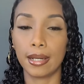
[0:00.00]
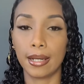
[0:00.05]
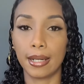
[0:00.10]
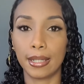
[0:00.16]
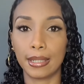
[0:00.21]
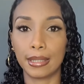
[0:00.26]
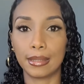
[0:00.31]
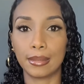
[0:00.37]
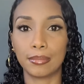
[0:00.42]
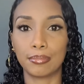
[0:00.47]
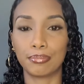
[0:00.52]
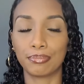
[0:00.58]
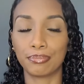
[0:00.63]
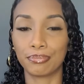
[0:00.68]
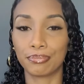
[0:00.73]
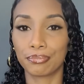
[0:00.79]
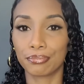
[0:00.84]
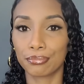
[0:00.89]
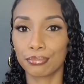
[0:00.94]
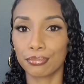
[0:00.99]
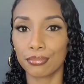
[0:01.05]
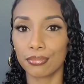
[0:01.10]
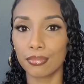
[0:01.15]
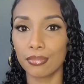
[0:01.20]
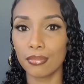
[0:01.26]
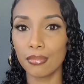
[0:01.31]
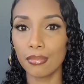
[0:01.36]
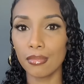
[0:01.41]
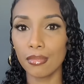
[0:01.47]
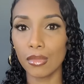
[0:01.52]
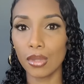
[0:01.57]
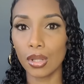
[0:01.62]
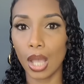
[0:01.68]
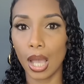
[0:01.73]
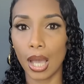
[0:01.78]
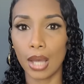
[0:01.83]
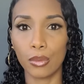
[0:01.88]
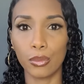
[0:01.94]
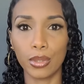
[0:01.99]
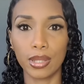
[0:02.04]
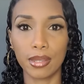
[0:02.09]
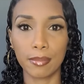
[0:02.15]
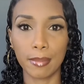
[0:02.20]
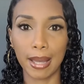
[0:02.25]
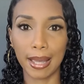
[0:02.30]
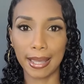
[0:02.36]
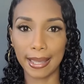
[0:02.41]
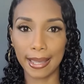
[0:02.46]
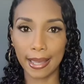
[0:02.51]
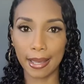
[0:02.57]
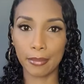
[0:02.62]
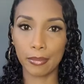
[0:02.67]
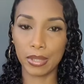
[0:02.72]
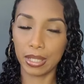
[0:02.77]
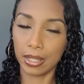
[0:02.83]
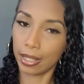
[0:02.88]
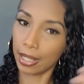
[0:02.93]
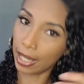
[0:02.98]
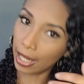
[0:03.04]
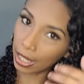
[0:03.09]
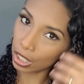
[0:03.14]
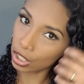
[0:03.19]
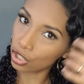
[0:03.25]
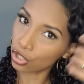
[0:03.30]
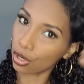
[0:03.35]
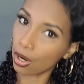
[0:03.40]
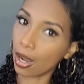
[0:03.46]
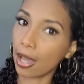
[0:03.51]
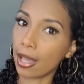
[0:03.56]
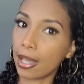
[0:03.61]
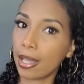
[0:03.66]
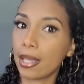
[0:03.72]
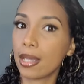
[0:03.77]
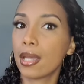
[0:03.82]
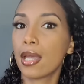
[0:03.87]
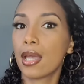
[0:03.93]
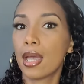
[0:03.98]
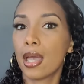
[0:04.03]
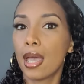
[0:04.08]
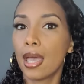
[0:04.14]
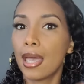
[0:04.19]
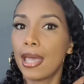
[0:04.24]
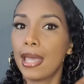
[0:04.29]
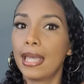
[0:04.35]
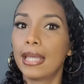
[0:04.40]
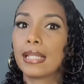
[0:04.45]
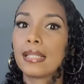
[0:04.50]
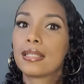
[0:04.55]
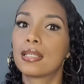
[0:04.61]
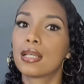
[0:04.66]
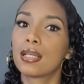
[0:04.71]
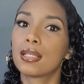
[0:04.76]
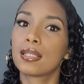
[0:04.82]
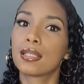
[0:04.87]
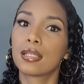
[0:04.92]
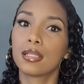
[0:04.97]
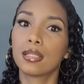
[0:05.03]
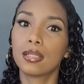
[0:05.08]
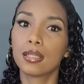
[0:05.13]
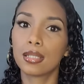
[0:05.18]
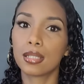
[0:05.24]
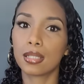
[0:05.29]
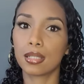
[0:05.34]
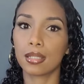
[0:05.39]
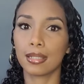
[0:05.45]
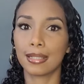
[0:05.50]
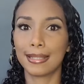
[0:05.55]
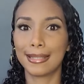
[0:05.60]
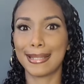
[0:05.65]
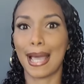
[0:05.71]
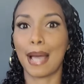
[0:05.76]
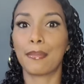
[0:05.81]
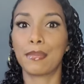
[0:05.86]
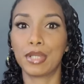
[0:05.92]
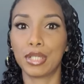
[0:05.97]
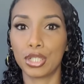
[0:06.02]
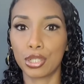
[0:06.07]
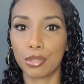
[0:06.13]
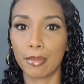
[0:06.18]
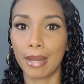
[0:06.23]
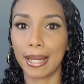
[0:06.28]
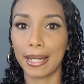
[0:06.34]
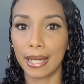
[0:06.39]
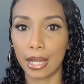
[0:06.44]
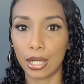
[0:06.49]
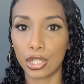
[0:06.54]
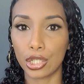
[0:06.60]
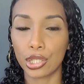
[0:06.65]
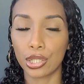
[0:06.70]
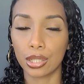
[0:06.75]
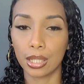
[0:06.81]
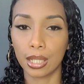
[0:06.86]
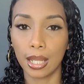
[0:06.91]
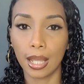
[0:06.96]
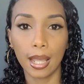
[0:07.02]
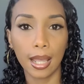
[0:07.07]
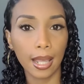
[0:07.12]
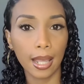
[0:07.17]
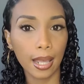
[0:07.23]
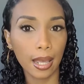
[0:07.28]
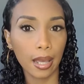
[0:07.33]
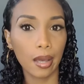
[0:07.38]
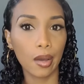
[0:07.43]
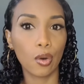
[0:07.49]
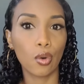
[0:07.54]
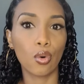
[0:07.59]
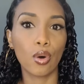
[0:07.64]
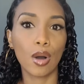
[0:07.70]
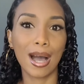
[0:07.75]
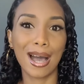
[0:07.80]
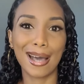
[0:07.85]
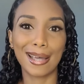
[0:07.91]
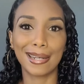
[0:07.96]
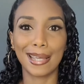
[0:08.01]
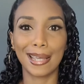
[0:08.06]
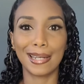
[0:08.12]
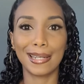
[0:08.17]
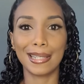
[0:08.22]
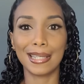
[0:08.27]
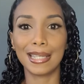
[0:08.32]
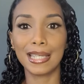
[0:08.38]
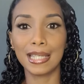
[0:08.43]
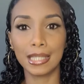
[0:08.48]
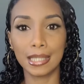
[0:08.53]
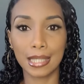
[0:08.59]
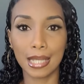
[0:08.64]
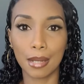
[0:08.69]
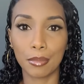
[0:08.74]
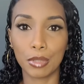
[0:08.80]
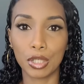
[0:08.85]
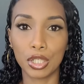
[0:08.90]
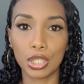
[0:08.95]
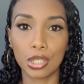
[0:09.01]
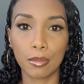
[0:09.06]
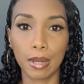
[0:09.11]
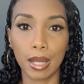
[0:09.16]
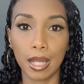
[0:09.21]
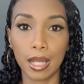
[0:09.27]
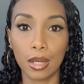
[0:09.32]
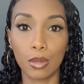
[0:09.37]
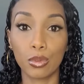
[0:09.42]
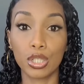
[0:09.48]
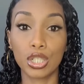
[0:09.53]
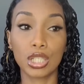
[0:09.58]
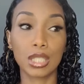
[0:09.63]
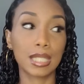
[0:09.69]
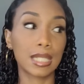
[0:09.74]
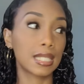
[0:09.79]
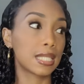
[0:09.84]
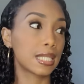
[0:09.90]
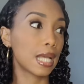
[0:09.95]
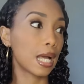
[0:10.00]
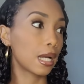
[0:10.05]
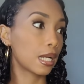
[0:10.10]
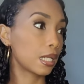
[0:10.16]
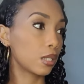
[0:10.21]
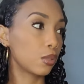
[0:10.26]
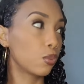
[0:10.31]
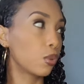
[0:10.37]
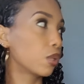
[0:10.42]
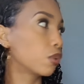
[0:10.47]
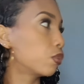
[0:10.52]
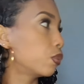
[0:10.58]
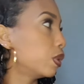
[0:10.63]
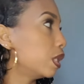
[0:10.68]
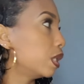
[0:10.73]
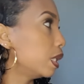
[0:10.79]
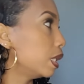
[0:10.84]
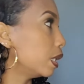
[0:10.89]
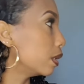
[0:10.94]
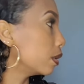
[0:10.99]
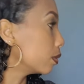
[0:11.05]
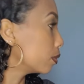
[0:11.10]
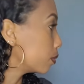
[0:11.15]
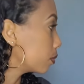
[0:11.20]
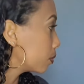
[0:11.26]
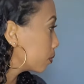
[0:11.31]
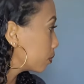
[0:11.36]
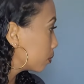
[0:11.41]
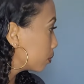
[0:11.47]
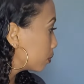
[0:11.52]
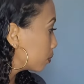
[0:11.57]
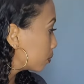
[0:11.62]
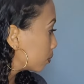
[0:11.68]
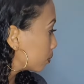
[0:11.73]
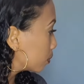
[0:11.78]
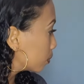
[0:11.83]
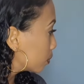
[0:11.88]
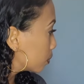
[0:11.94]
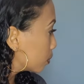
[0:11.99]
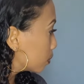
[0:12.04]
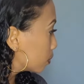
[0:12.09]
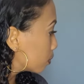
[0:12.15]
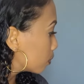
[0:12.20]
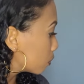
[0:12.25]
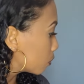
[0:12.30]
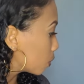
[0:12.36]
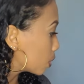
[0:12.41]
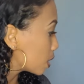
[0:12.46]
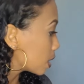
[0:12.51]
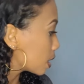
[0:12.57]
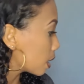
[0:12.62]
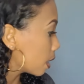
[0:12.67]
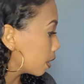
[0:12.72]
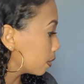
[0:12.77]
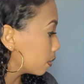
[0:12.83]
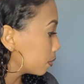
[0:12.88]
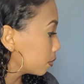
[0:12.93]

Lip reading: And with my hair being air dry, it doesn't damage my natural hair or add any heat damage to my hair, which is exactly what we need. What's that?